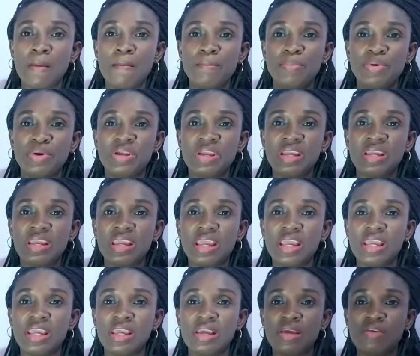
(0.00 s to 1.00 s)
bring
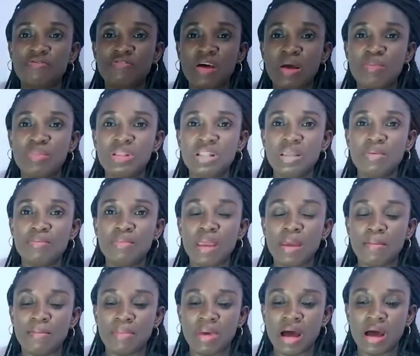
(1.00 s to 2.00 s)
a family
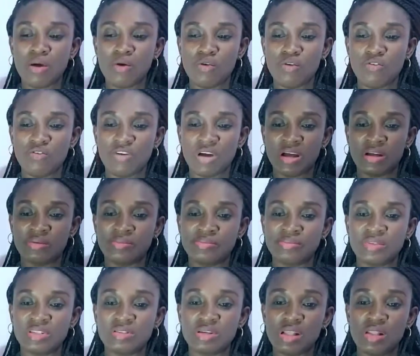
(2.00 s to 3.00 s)
member over.
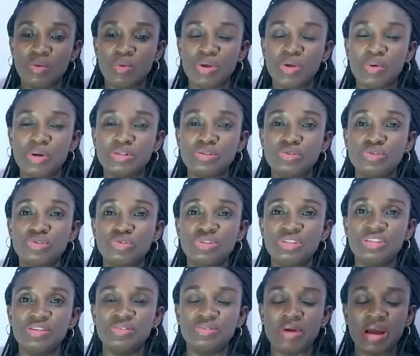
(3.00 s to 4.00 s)
Especially when you want to do
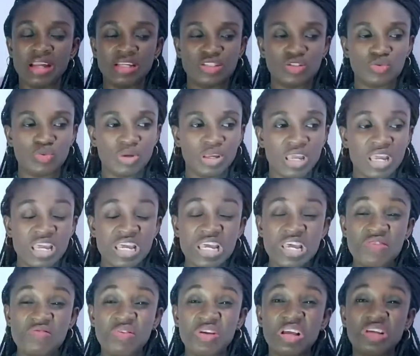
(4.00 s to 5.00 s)
it the right way.
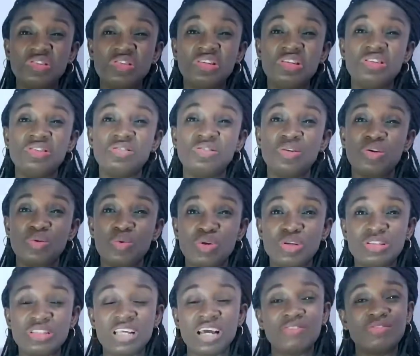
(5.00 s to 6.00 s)
Even when you're doing it the wrong way, you
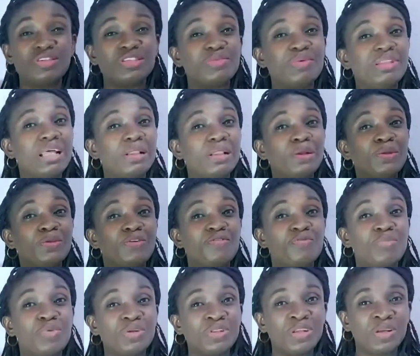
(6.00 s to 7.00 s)
still have to spend a lot
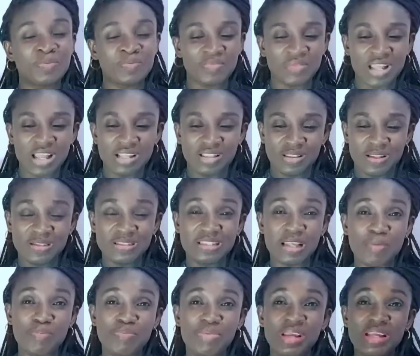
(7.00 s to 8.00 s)
of money. Those
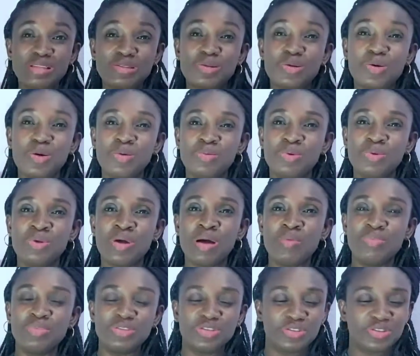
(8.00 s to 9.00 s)
are paid to come, you know how
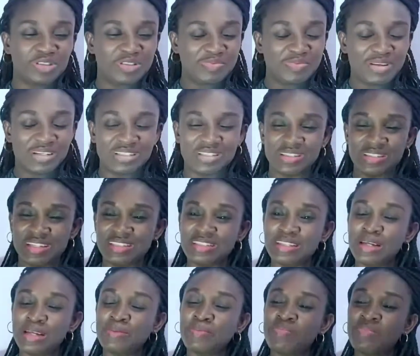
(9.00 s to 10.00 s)
much you spend, you
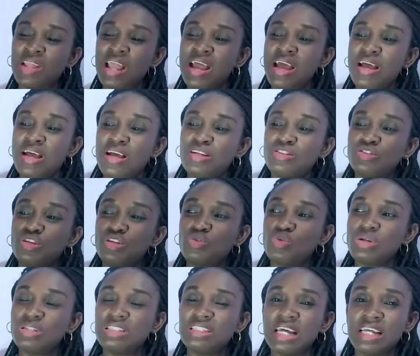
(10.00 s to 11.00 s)
understand? So it
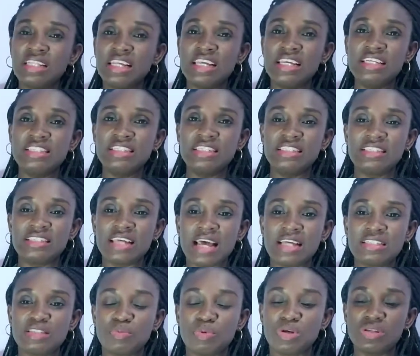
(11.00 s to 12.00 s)
wasn't an easy
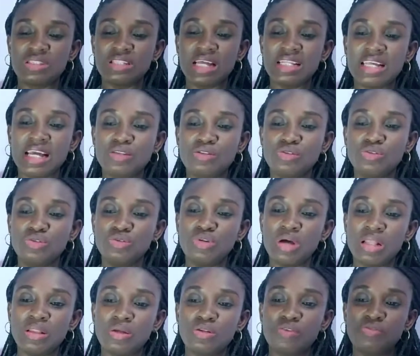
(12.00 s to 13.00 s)
task, because Daddy had to do
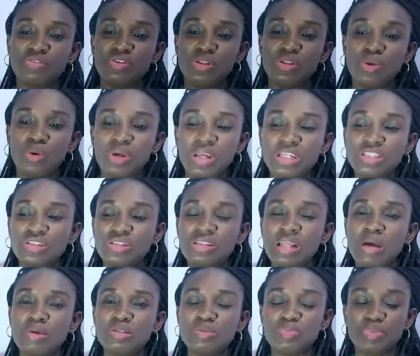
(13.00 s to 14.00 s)
a lot of relocation
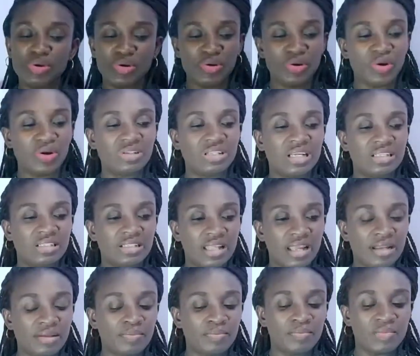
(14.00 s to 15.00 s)
that period, and
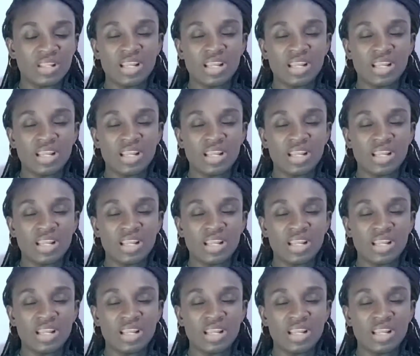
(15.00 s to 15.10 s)
then